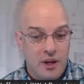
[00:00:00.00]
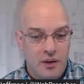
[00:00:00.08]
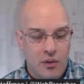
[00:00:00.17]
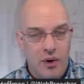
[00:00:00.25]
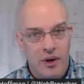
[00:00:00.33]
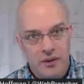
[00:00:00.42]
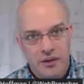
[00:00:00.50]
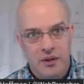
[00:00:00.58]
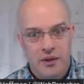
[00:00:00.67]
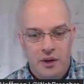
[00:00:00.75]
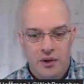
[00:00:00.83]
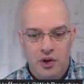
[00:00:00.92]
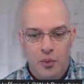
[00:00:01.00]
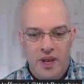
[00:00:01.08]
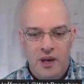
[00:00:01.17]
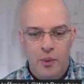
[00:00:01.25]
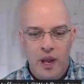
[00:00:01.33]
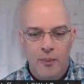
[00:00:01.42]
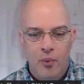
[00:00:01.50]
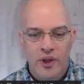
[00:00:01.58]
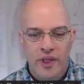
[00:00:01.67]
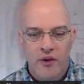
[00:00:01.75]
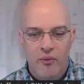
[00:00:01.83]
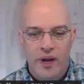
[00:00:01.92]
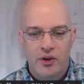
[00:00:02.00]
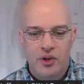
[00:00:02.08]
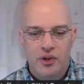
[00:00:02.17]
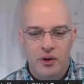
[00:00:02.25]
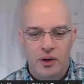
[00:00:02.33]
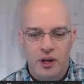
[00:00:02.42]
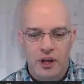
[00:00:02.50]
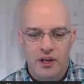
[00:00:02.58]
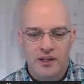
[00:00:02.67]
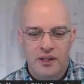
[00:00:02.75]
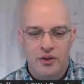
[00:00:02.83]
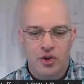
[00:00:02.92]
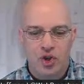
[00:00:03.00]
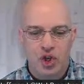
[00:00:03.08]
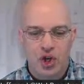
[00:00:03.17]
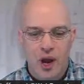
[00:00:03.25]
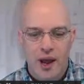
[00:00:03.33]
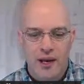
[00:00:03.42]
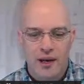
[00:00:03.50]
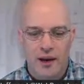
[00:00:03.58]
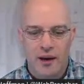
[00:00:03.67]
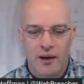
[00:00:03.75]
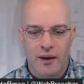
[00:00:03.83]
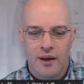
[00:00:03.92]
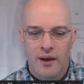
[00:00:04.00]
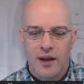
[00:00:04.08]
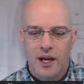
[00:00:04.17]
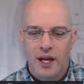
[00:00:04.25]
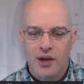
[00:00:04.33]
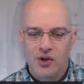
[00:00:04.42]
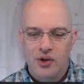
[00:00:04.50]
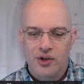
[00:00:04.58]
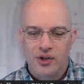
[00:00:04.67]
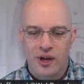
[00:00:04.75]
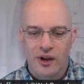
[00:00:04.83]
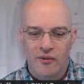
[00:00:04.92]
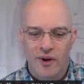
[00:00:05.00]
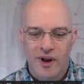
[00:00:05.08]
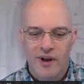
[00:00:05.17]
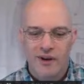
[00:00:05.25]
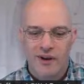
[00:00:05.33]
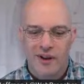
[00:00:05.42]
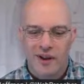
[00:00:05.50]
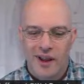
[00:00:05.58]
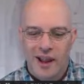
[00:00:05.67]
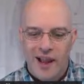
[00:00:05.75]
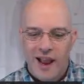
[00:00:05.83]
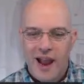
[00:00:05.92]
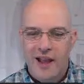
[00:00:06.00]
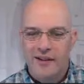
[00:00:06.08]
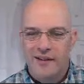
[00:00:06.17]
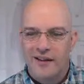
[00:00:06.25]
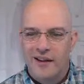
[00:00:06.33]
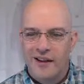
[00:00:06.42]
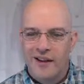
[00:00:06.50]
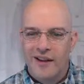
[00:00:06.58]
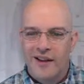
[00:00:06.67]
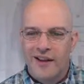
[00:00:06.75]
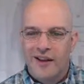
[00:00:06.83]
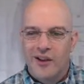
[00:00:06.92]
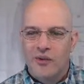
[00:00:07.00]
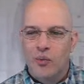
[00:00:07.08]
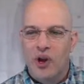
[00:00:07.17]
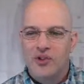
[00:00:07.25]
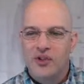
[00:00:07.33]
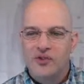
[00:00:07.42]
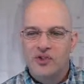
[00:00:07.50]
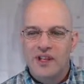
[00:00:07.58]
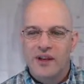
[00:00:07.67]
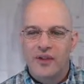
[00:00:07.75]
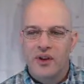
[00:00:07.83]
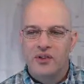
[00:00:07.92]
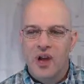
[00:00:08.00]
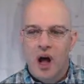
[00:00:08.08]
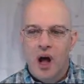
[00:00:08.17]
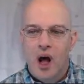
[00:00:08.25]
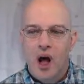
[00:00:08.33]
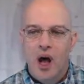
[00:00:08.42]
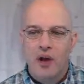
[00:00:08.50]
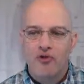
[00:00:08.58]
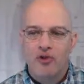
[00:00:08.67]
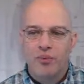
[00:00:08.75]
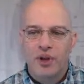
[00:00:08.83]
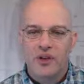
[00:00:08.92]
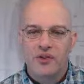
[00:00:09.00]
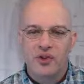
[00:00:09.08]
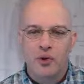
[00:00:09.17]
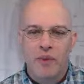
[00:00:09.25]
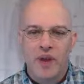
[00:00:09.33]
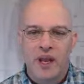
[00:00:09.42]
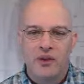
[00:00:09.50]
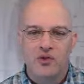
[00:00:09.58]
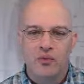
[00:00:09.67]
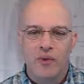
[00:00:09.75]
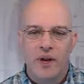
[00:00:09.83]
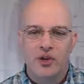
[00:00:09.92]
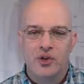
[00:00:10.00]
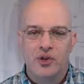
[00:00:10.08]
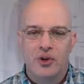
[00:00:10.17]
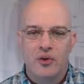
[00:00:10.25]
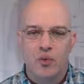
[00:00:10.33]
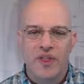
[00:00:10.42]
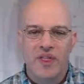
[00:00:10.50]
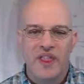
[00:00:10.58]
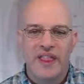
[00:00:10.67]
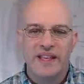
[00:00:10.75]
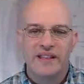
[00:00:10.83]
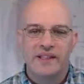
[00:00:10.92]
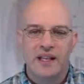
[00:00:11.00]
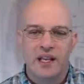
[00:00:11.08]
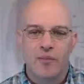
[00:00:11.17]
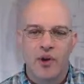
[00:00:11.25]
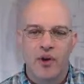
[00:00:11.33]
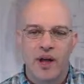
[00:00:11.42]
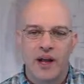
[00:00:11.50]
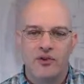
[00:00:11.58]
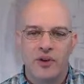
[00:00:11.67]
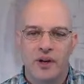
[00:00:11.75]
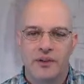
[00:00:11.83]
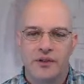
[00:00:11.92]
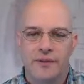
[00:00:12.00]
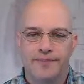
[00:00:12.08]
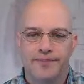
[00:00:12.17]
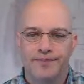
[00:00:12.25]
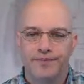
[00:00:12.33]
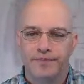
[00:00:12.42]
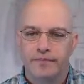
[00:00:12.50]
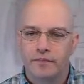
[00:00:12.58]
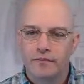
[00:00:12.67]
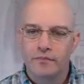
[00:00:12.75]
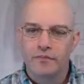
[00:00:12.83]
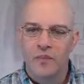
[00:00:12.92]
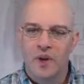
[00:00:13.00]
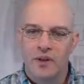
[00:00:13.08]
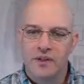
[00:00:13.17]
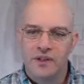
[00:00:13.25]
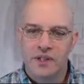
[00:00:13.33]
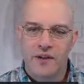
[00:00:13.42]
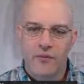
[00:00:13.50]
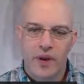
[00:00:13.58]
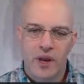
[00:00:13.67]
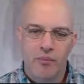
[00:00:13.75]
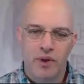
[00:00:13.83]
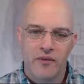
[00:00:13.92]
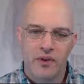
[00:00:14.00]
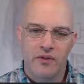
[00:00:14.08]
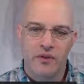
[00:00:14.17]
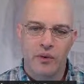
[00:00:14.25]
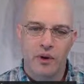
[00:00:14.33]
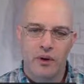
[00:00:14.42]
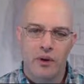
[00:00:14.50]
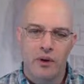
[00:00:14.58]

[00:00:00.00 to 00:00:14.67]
or into their domain name when they registered is in China. Interesting, right? And we also see that there's 100+ domains registered with this email address. Let's see if we can pivot to it.